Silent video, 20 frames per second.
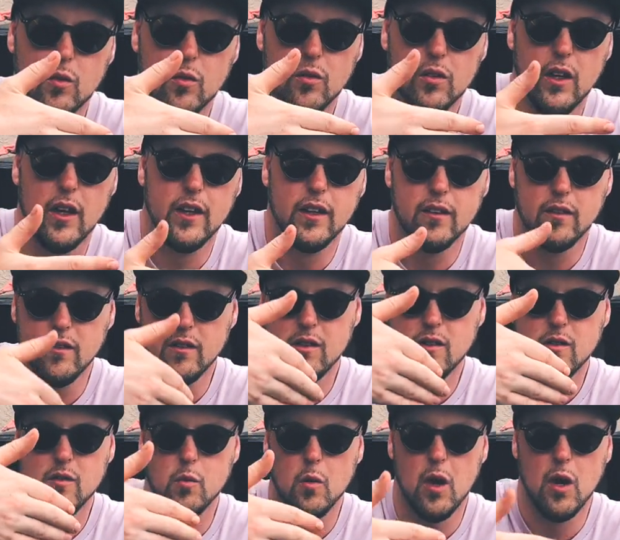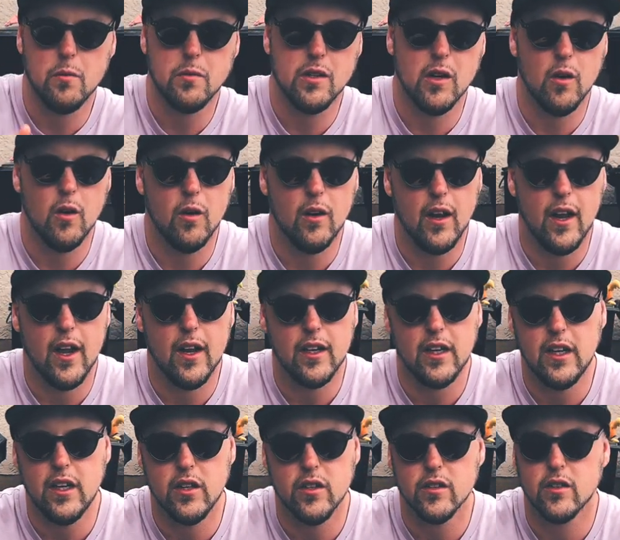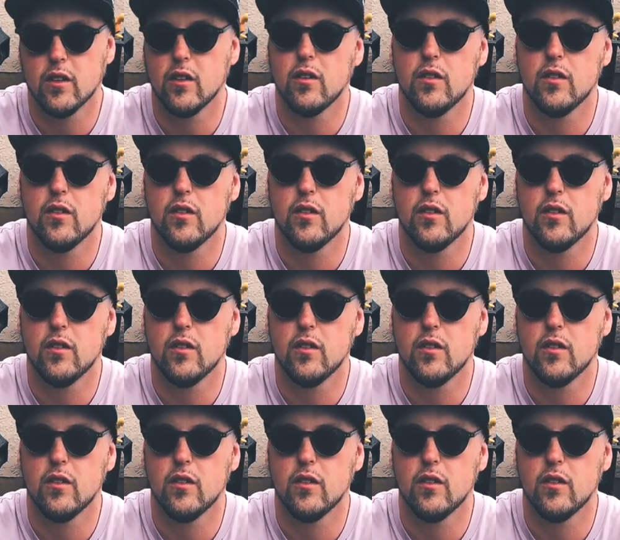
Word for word: like swaps out and he just